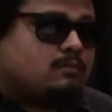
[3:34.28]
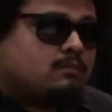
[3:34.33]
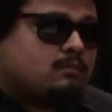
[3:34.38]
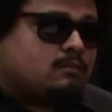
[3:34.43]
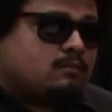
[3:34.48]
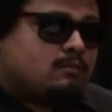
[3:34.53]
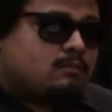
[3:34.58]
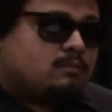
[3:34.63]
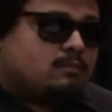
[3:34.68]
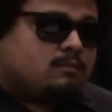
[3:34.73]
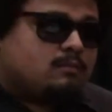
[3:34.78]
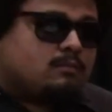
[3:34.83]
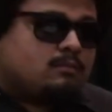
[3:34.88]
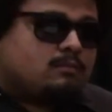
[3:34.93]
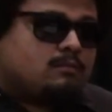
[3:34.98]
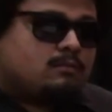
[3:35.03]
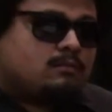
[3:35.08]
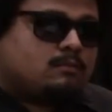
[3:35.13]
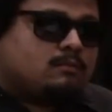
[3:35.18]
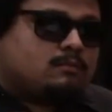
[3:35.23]

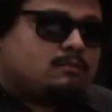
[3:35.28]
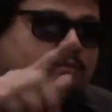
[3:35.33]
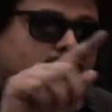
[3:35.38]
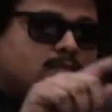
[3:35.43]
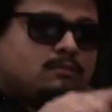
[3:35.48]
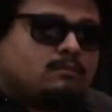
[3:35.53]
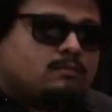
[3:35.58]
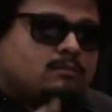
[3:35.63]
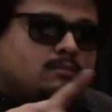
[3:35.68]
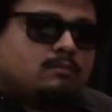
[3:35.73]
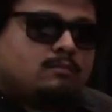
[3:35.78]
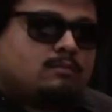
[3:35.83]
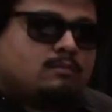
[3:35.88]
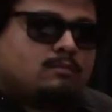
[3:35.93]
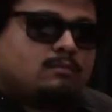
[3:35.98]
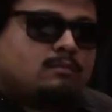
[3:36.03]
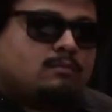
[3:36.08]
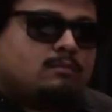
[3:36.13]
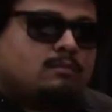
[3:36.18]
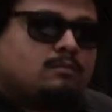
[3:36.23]

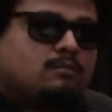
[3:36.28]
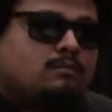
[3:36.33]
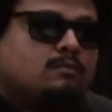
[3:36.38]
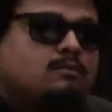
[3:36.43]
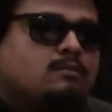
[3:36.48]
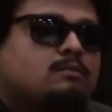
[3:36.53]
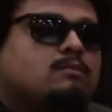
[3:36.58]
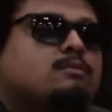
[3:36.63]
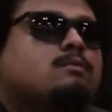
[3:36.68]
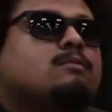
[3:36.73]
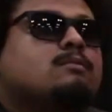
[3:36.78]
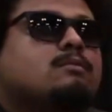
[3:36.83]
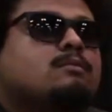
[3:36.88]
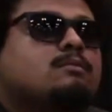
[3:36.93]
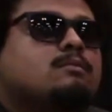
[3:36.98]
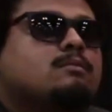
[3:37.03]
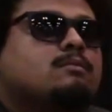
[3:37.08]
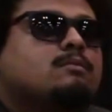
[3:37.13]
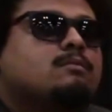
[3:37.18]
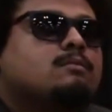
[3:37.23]

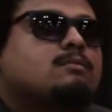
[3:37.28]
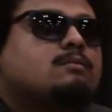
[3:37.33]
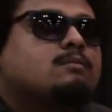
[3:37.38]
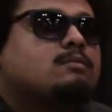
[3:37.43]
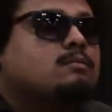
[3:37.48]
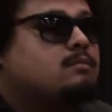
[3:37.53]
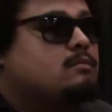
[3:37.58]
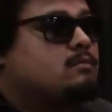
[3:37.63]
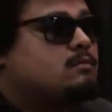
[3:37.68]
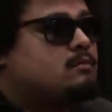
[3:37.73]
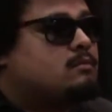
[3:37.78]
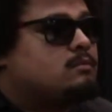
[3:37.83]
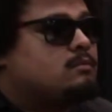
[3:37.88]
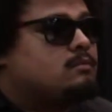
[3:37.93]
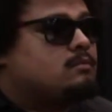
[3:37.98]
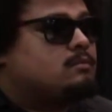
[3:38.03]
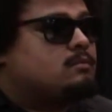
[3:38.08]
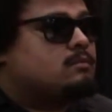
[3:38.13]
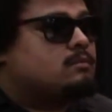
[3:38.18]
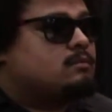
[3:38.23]

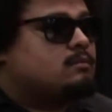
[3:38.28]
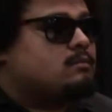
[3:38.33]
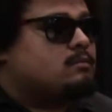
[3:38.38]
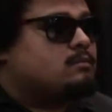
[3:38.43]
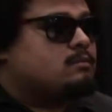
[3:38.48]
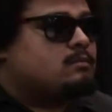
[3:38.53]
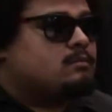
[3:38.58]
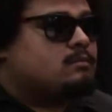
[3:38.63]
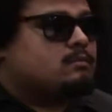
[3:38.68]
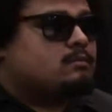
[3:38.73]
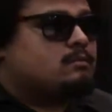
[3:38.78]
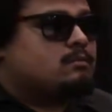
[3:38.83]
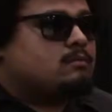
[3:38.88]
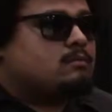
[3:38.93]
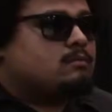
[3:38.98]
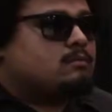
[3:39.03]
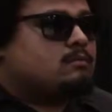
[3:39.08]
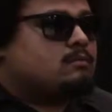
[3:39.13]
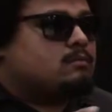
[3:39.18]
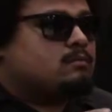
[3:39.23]

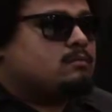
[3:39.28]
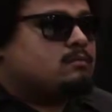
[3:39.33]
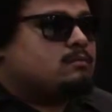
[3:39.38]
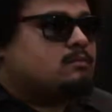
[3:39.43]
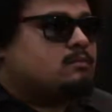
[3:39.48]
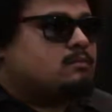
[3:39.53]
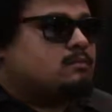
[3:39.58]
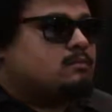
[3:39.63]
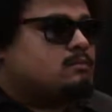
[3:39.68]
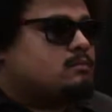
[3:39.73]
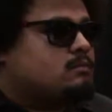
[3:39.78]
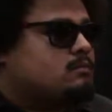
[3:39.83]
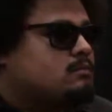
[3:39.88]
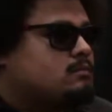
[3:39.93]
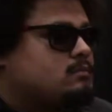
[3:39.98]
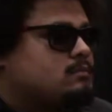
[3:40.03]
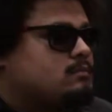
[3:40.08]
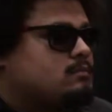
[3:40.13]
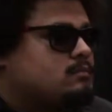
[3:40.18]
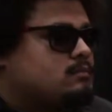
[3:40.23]

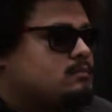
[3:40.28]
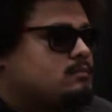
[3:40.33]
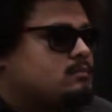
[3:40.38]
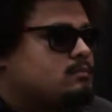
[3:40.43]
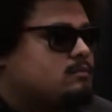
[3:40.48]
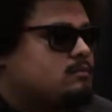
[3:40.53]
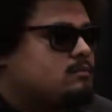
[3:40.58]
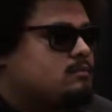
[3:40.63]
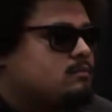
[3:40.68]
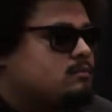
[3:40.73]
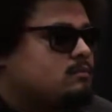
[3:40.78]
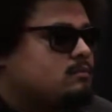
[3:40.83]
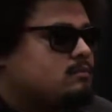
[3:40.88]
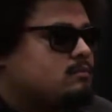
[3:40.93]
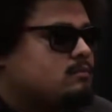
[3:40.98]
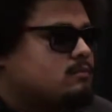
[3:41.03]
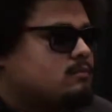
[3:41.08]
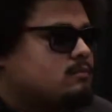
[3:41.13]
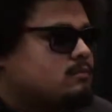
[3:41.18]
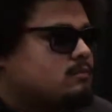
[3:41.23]

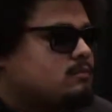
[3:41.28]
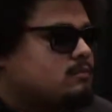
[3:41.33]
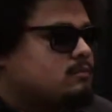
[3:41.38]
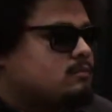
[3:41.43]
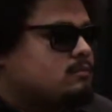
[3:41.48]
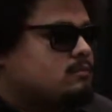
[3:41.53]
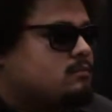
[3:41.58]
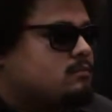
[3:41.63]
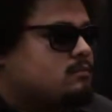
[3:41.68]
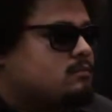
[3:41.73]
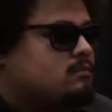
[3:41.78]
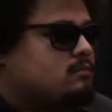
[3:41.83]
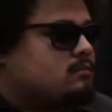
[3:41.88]
No words are spoken by the person on screen.